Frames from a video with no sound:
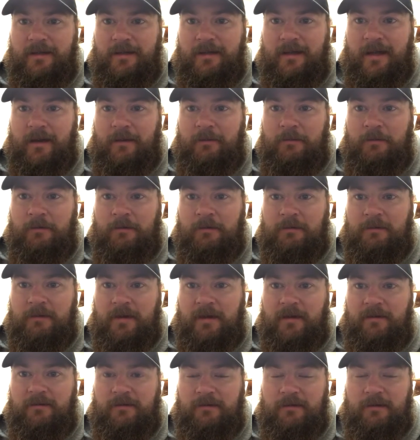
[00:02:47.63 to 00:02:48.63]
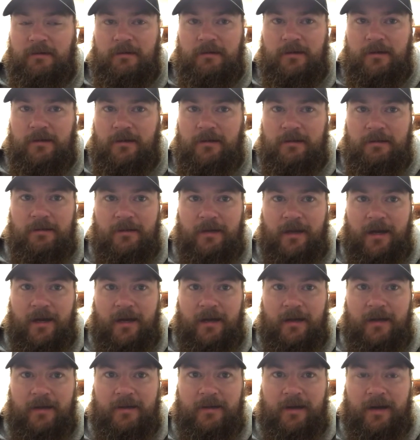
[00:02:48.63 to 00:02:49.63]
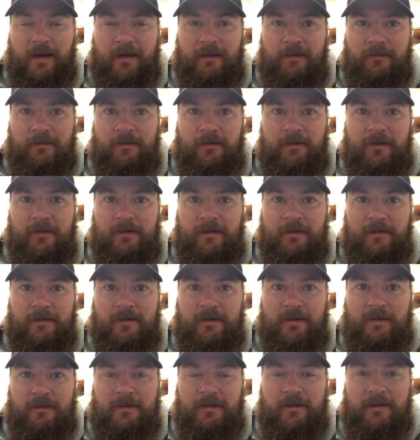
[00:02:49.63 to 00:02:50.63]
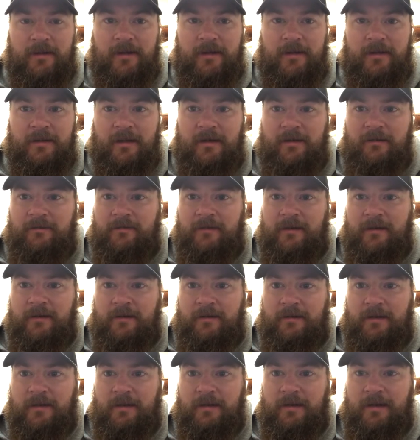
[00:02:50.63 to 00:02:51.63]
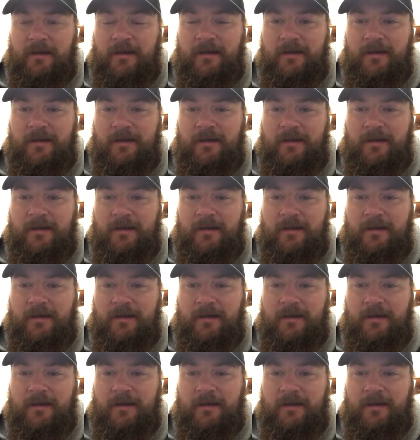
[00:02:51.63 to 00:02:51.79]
now more than ever, I really don't need that feeling.